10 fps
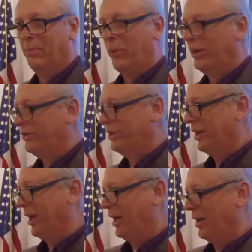praising
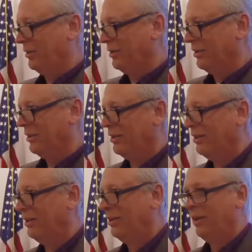God,
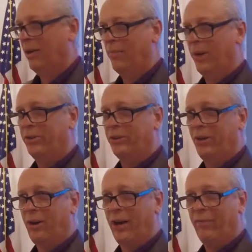praising
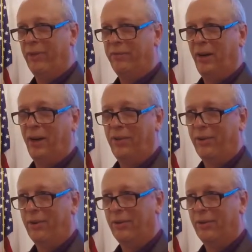our Heavenly Father.